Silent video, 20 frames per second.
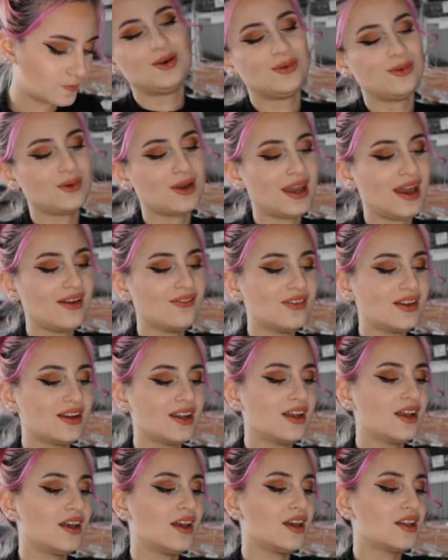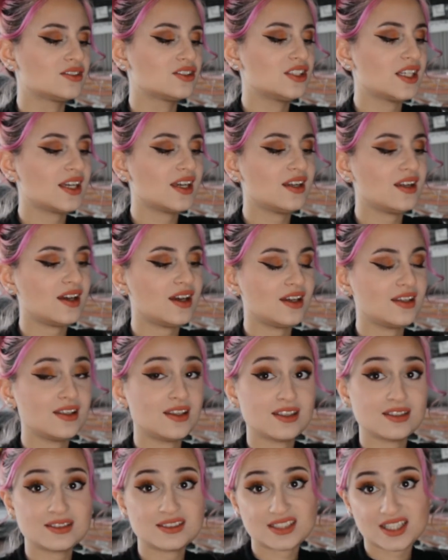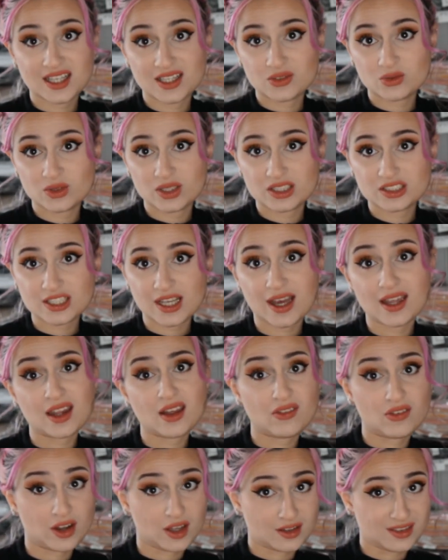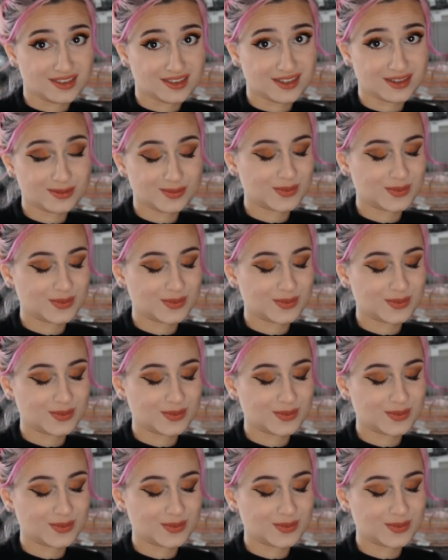We have a chicken onion sandwich a la rand.